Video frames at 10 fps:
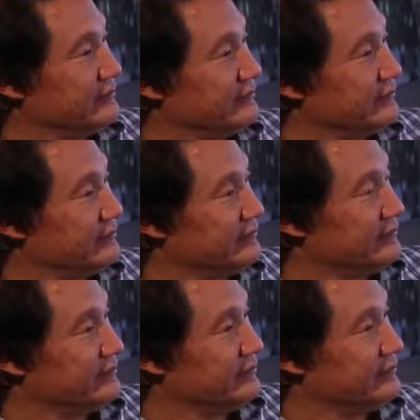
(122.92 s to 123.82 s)

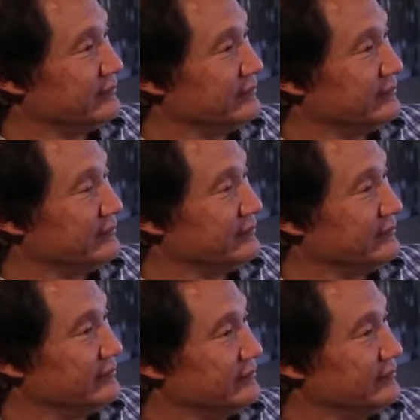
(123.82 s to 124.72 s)

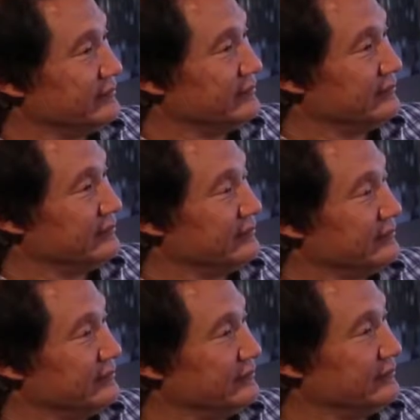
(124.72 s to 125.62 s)

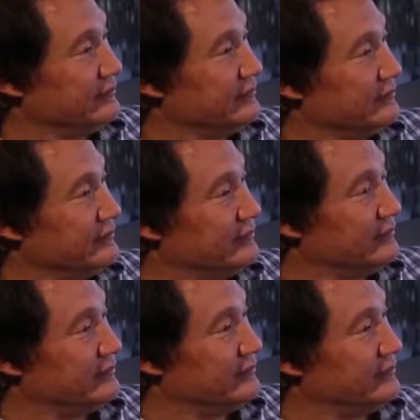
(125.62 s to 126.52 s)

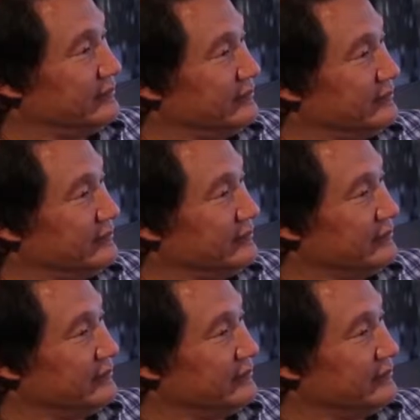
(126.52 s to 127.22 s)
(silent)